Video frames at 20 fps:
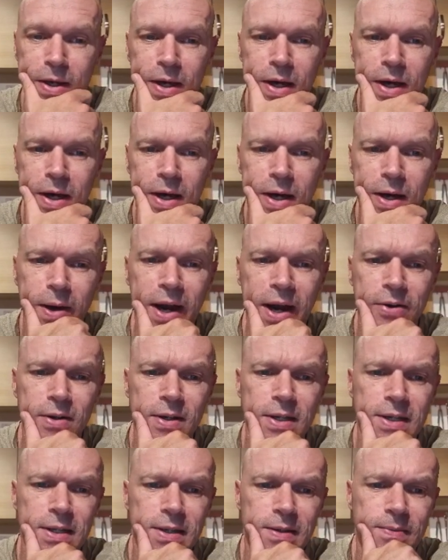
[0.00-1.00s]

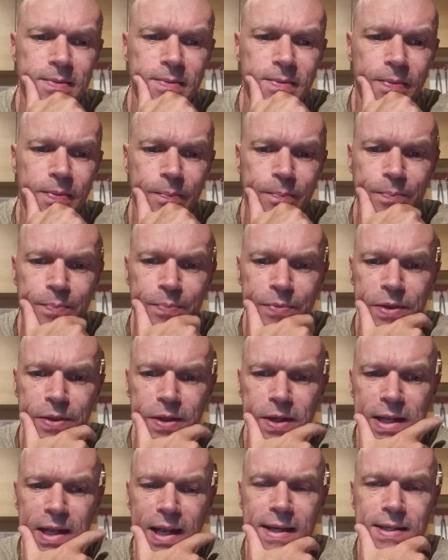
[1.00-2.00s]
apparently
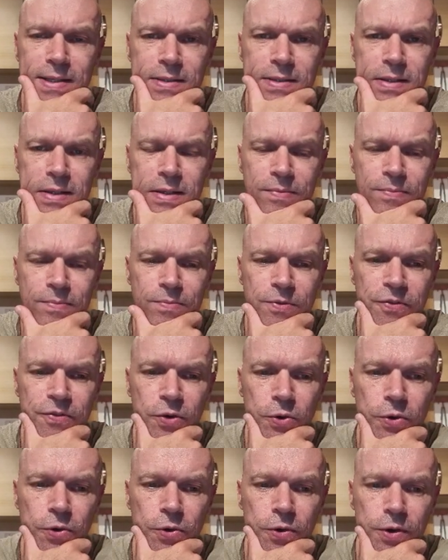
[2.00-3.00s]
the Leicester
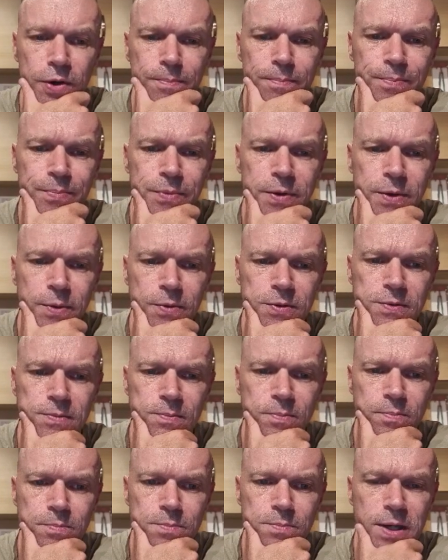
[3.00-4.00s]
forum, there was
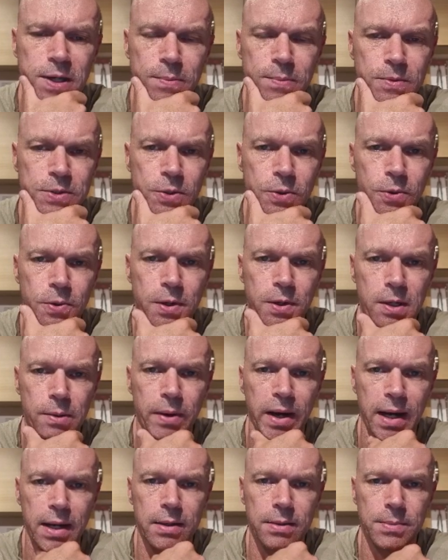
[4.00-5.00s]
people talking
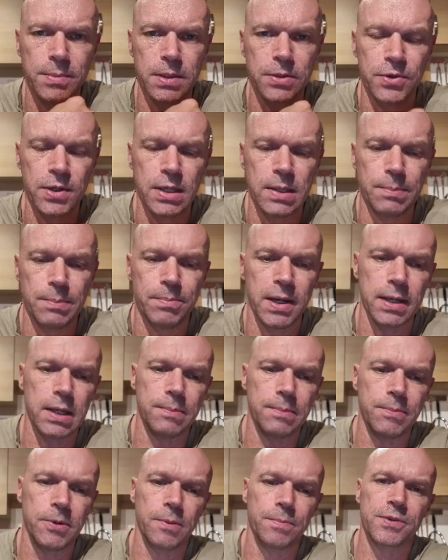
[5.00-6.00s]
about him and really bigging
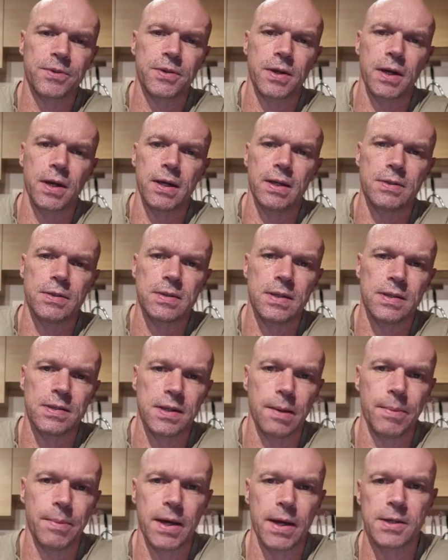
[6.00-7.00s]
him up, saying he's
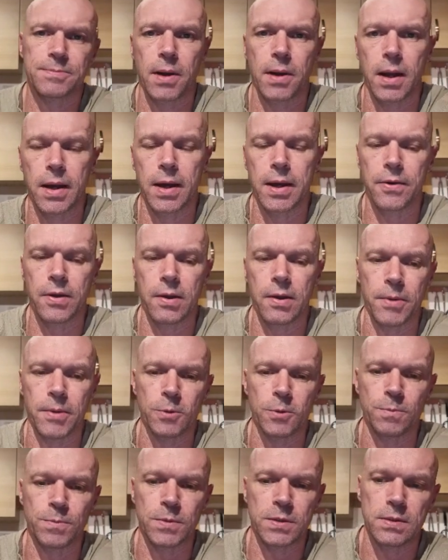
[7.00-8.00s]
their best player at the
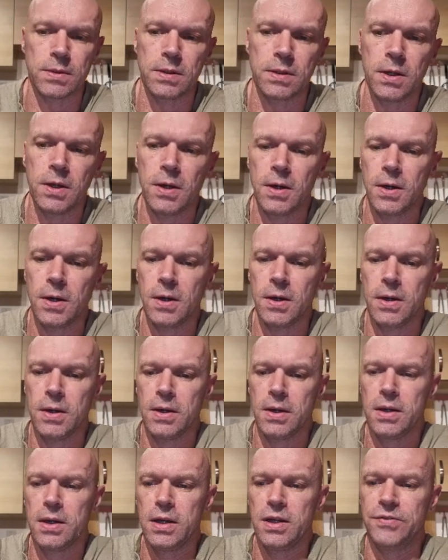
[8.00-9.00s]
moment. And
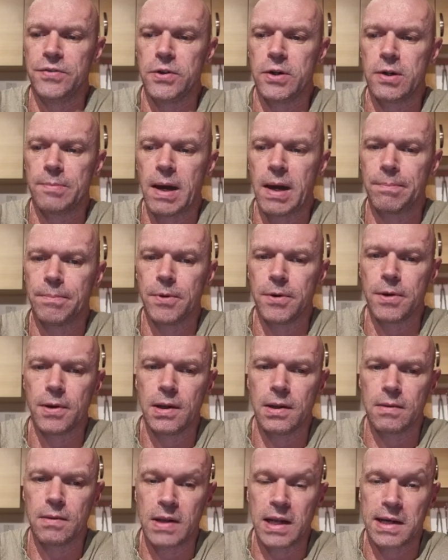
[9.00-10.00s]
if you remember
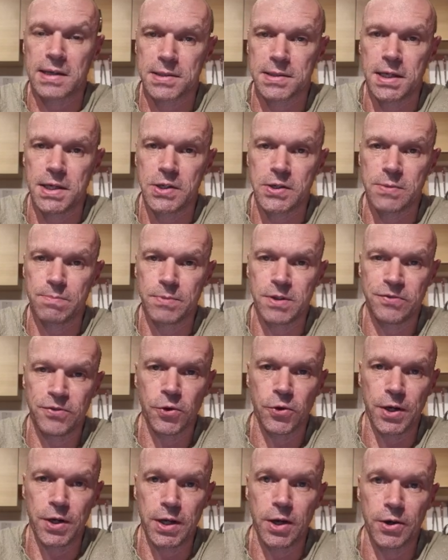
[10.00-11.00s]
last season,
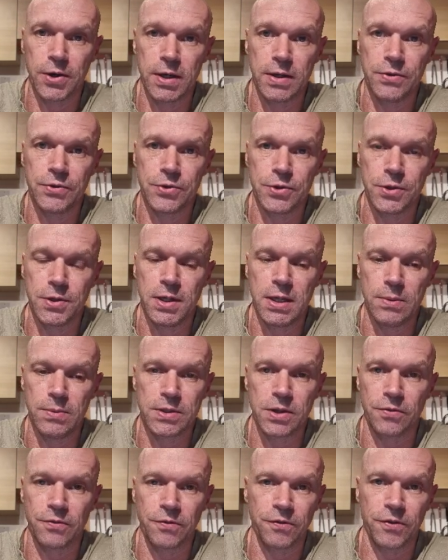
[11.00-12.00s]
before he got injured, he
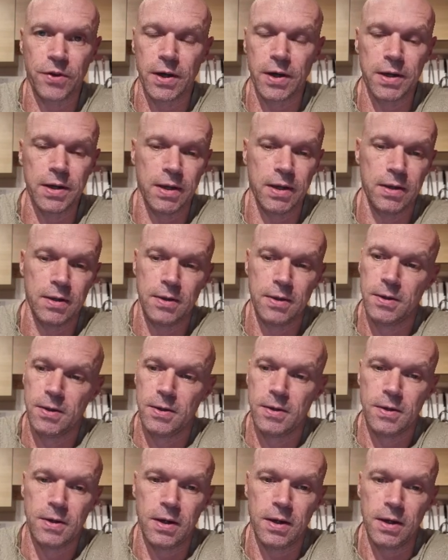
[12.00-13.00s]
was on fire.
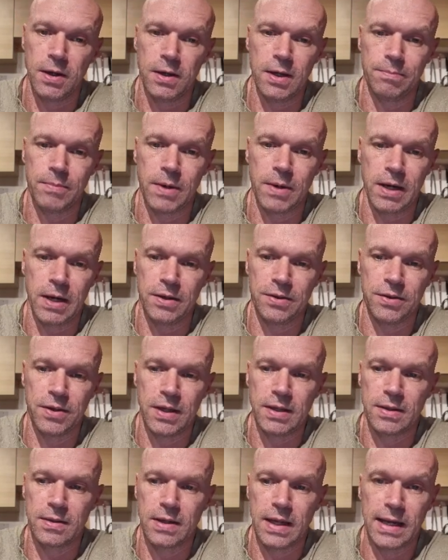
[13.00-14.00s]
And I
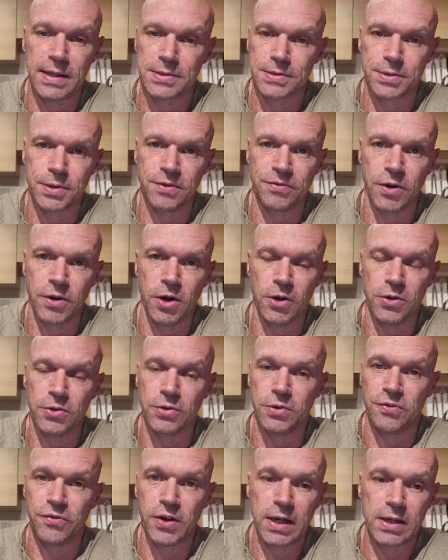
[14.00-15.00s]
think Leicester have got
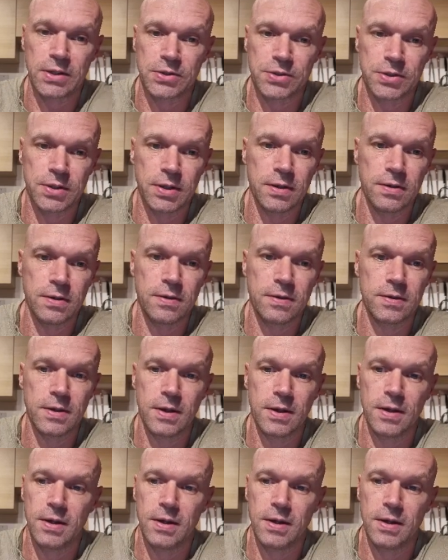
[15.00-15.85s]
good fixtures.